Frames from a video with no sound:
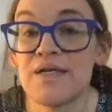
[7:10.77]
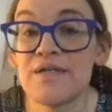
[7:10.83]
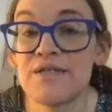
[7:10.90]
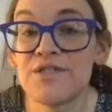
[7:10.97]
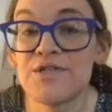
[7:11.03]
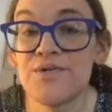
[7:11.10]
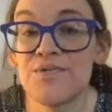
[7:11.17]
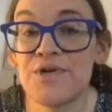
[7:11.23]

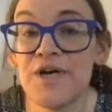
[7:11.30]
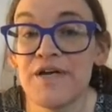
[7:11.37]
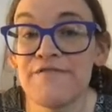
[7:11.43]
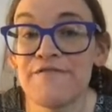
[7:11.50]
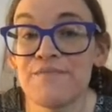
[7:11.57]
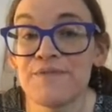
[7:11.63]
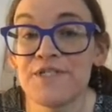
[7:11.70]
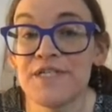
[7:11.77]
So knight
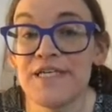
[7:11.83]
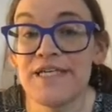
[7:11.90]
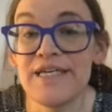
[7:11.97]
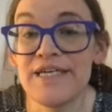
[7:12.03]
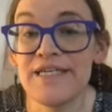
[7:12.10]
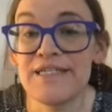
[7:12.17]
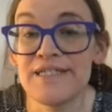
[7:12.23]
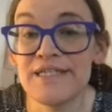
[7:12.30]
from c to
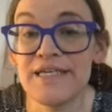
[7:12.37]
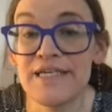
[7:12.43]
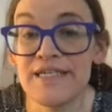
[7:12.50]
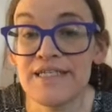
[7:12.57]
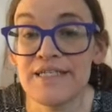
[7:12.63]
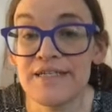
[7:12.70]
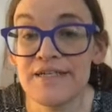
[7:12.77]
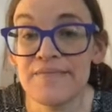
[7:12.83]

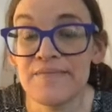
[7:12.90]
e6,